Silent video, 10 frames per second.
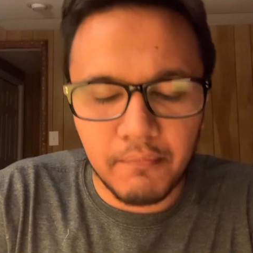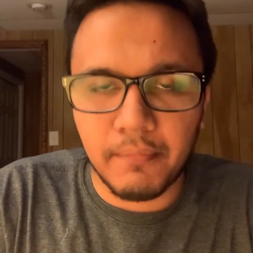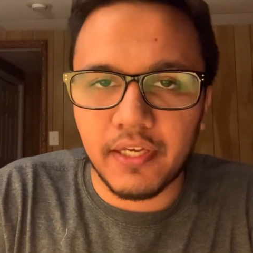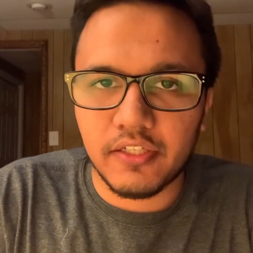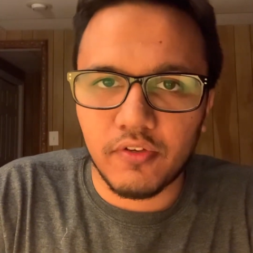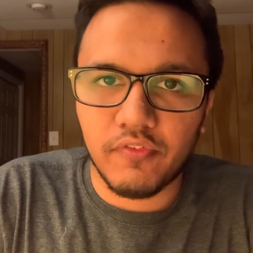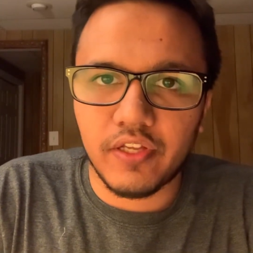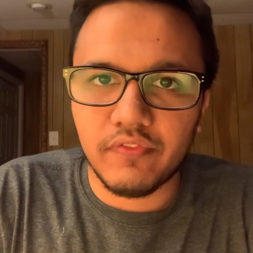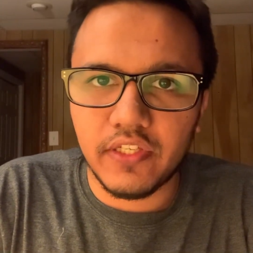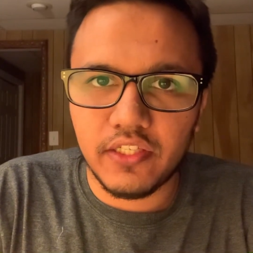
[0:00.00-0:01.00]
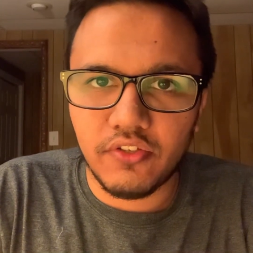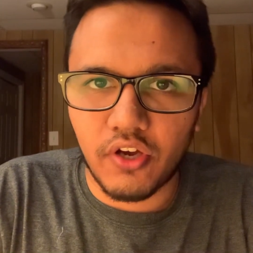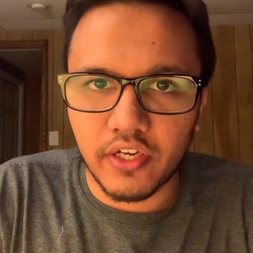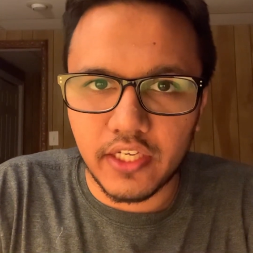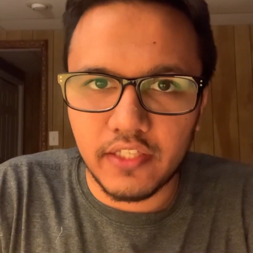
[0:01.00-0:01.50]
but when we
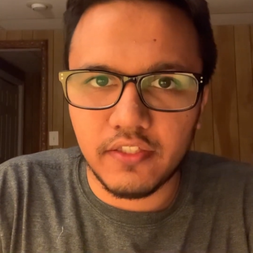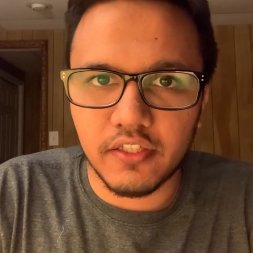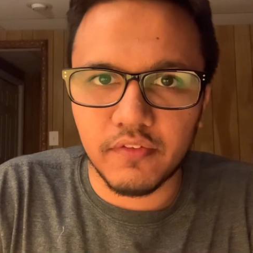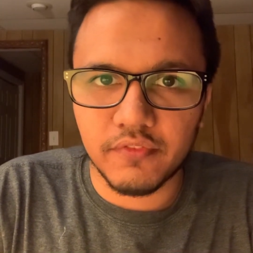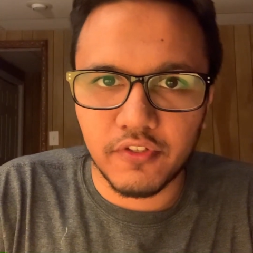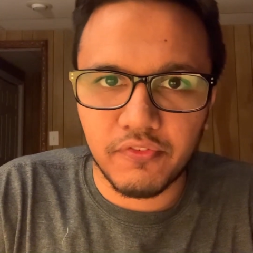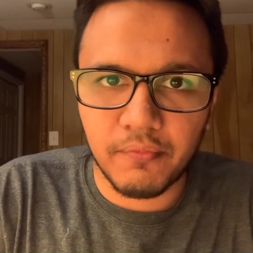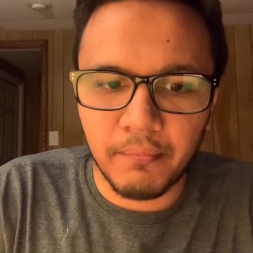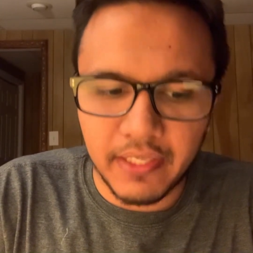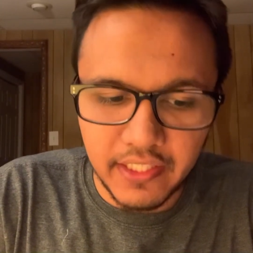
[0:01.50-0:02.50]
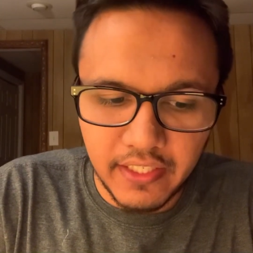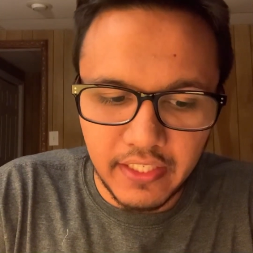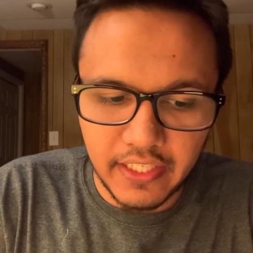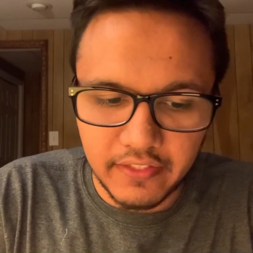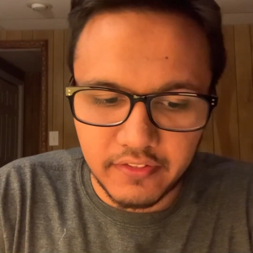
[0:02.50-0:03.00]
talk in terms of medical
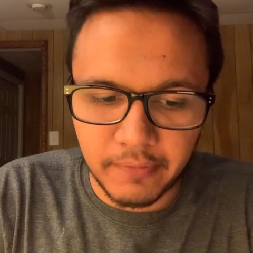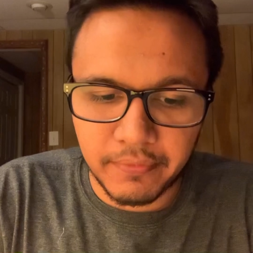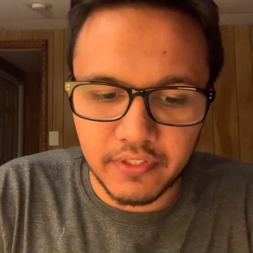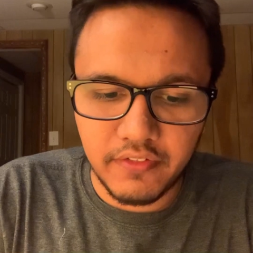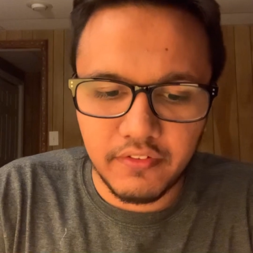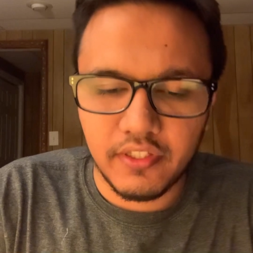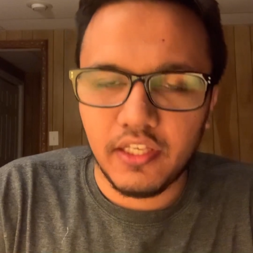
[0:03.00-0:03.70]
asepsis,